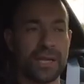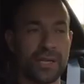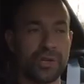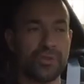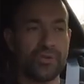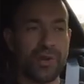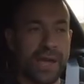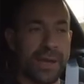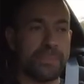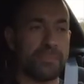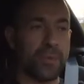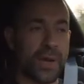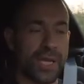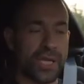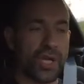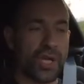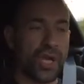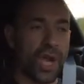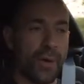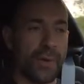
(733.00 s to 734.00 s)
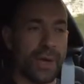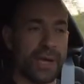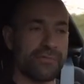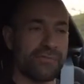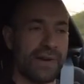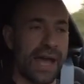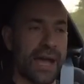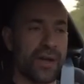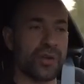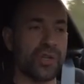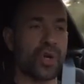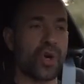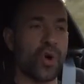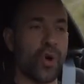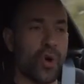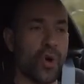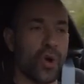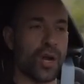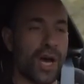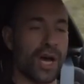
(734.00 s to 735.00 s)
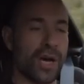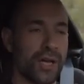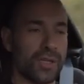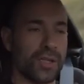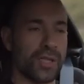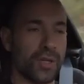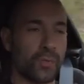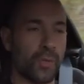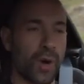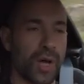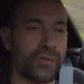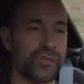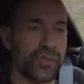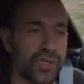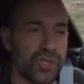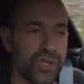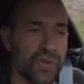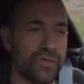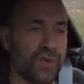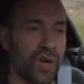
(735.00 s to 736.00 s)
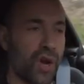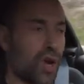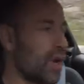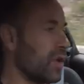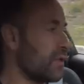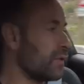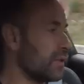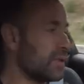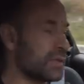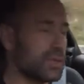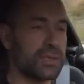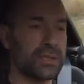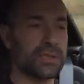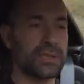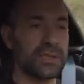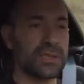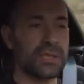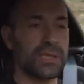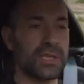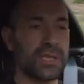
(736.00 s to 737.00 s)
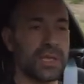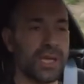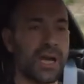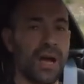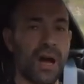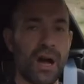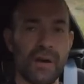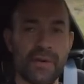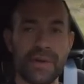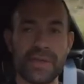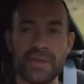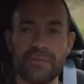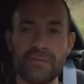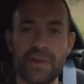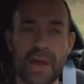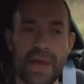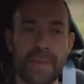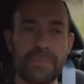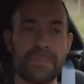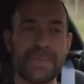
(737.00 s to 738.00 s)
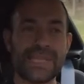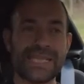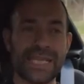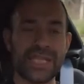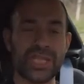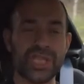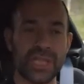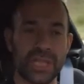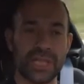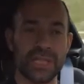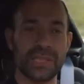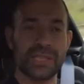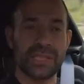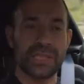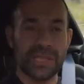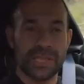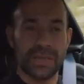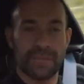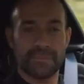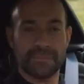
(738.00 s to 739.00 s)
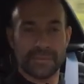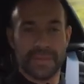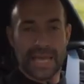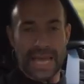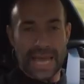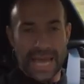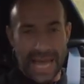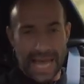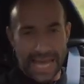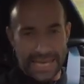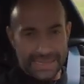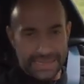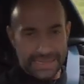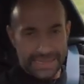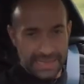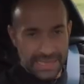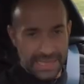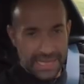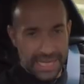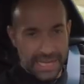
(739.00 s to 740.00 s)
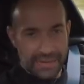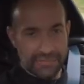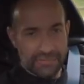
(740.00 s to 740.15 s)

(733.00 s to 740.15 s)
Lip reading: grip when you're going round a corner once you've got the car in the right position. And it